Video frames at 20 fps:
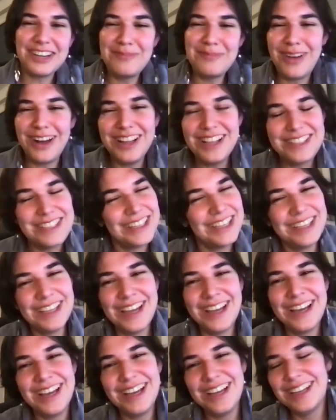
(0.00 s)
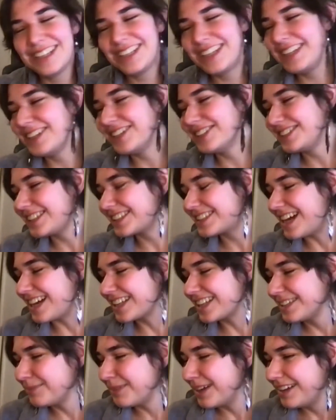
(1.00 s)
policy, he knows
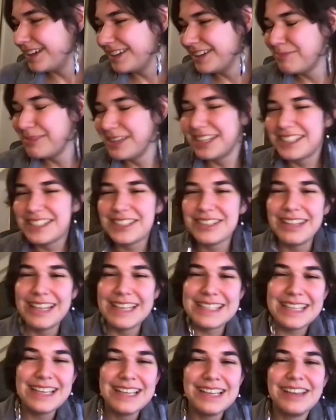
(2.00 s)
exactly my opinion to this.